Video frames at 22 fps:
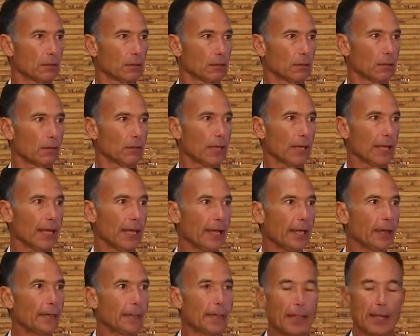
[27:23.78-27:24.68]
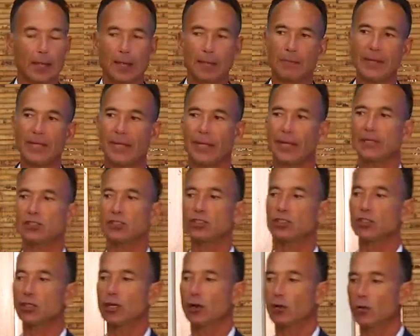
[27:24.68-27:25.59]
Okay? Because
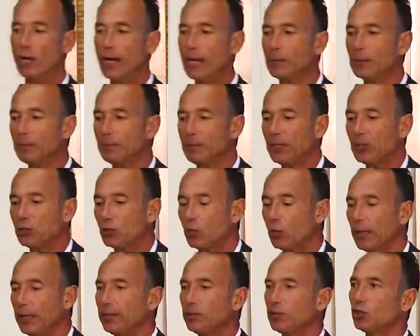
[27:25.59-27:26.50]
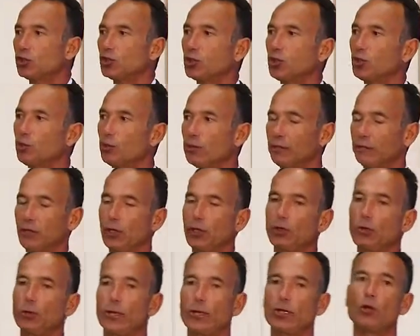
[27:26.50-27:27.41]
it's an agreement between the two of
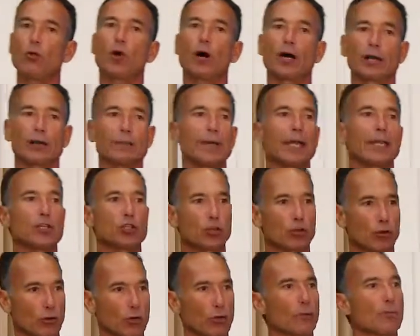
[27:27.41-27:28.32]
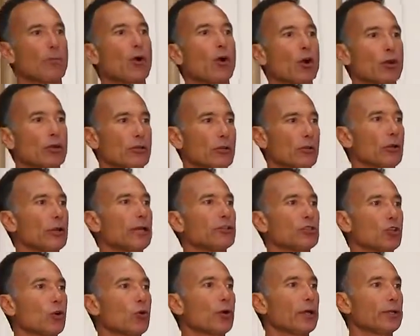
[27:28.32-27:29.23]
you, and you want to make sure your partner
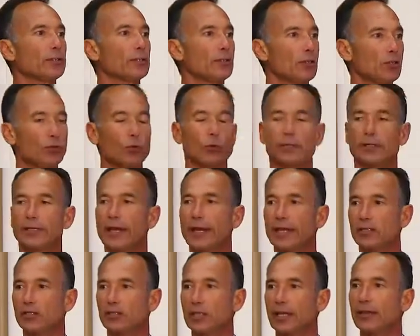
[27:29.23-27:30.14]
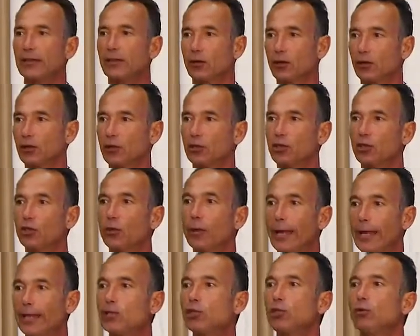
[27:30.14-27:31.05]
is going to do what they say they're going to do,
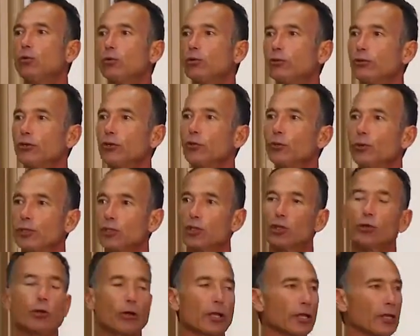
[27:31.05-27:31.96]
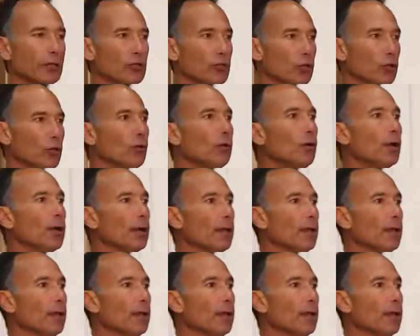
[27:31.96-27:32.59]
and you will do what you're going to do.